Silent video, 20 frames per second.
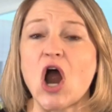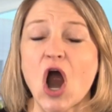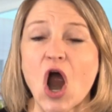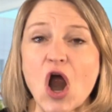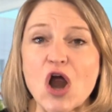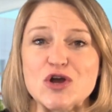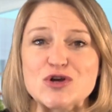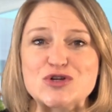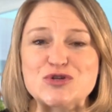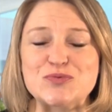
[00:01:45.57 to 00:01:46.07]

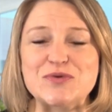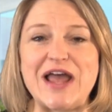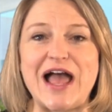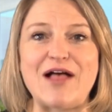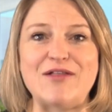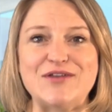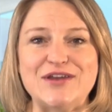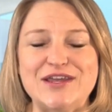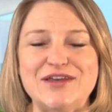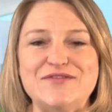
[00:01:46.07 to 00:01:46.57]
harsh
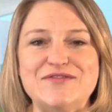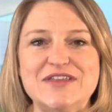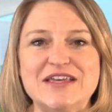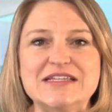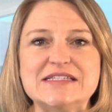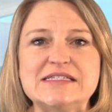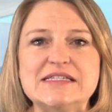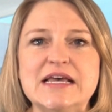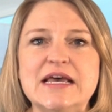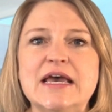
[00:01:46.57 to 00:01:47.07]
reality of
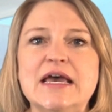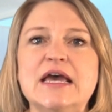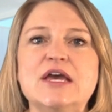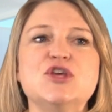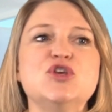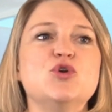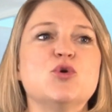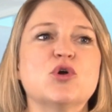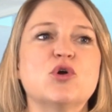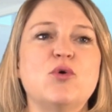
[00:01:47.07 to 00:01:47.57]
this
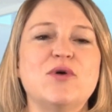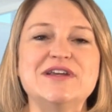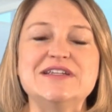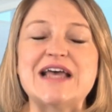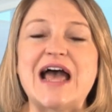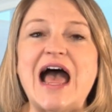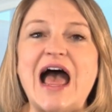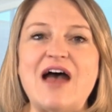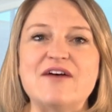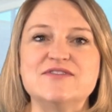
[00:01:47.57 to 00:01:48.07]
you're going
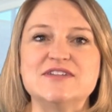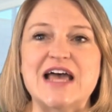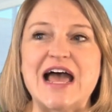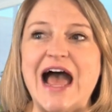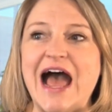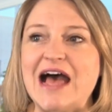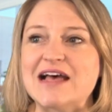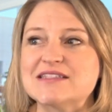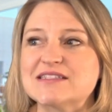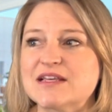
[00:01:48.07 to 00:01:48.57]
to have
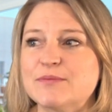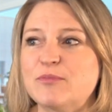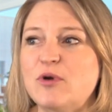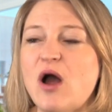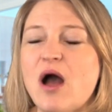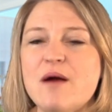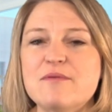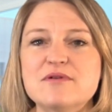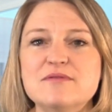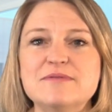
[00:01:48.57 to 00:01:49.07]
to ask
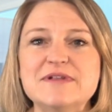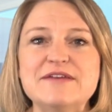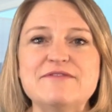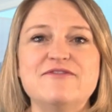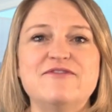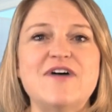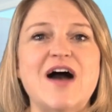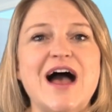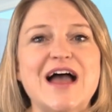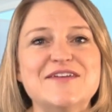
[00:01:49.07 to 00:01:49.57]
probably
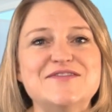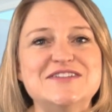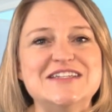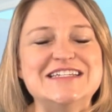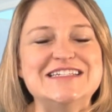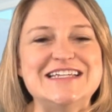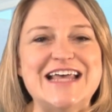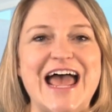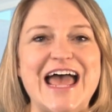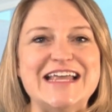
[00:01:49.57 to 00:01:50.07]
five
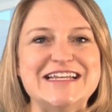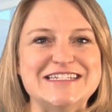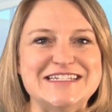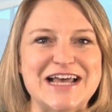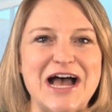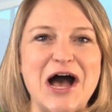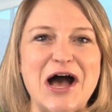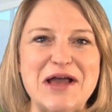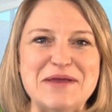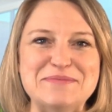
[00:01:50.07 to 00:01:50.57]
to 10
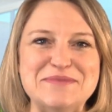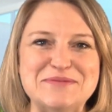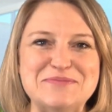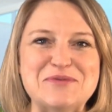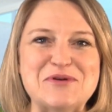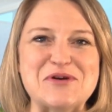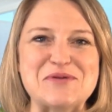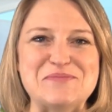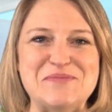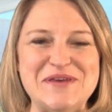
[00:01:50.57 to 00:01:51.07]
times
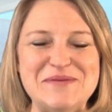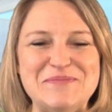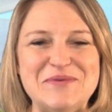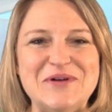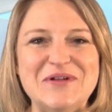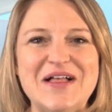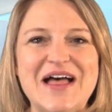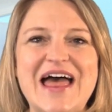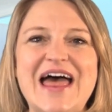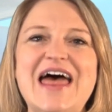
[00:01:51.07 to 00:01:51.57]
more
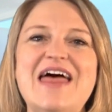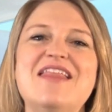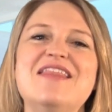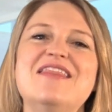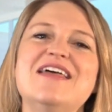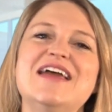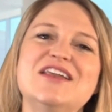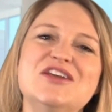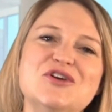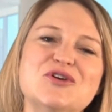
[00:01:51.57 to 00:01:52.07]
people
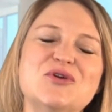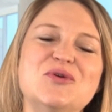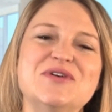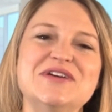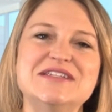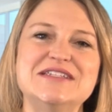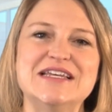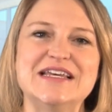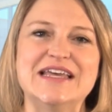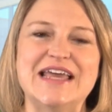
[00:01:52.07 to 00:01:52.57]
than you're
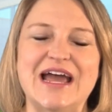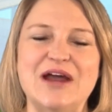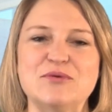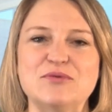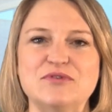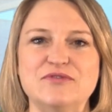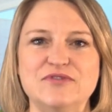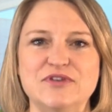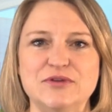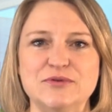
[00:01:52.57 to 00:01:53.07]
going to get
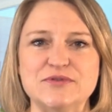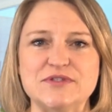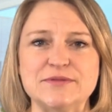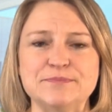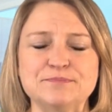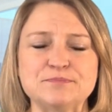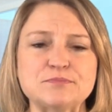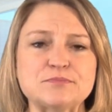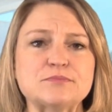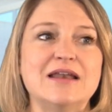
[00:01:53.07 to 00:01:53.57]

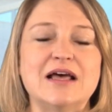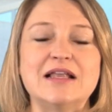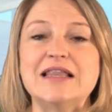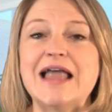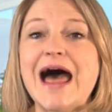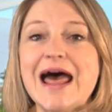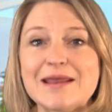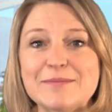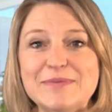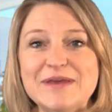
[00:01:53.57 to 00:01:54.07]
reviews. A
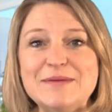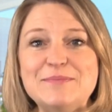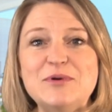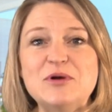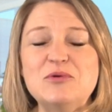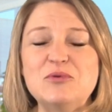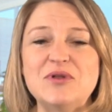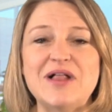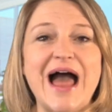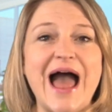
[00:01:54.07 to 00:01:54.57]
lot of
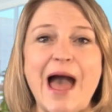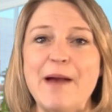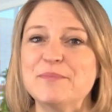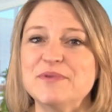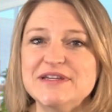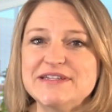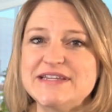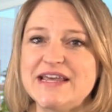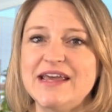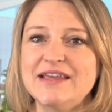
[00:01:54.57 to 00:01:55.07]
people will
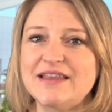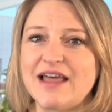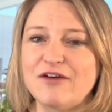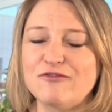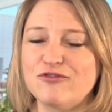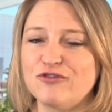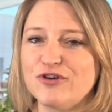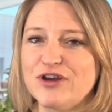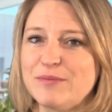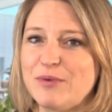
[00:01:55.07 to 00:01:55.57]
happily take
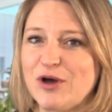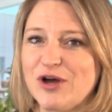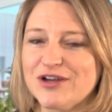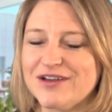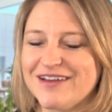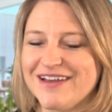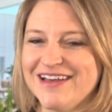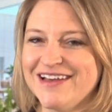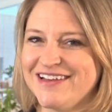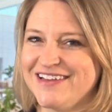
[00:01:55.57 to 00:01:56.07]
that free book,